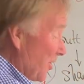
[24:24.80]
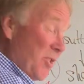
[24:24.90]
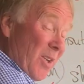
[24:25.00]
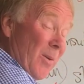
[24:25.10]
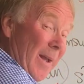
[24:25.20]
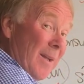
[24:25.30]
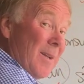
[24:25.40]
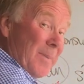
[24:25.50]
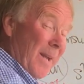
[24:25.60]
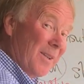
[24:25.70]
just do it?
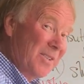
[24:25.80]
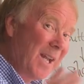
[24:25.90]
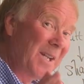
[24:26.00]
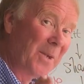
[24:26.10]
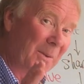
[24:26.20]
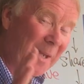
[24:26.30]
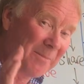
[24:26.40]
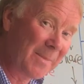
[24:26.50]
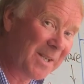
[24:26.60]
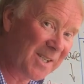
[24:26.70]
But I'll tell you
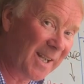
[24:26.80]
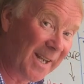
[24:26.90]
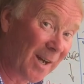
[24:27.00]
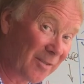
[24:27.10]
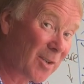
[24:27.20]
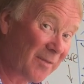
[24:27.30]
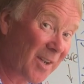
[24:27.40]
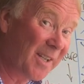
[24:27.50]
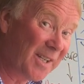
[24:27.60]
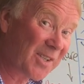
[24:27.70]
immediately after I've
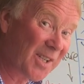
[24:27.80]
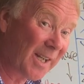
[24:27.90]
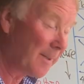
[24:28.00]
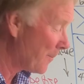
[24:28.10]
done each thing.